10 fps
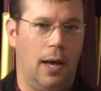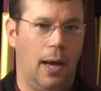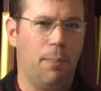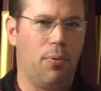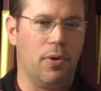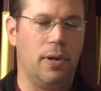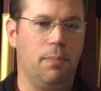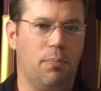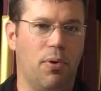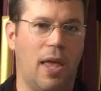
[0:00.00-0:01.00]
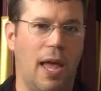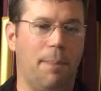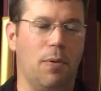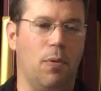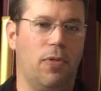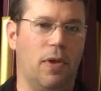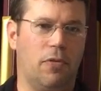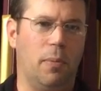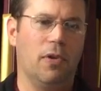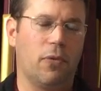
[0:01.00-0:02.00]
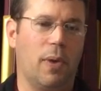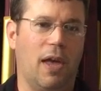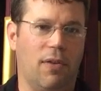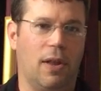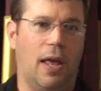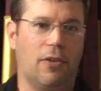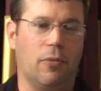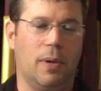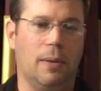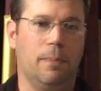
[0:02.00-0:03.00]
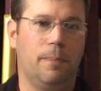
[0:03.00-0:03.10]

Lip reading: I'm pretty happy with the experience that we have at a national meet.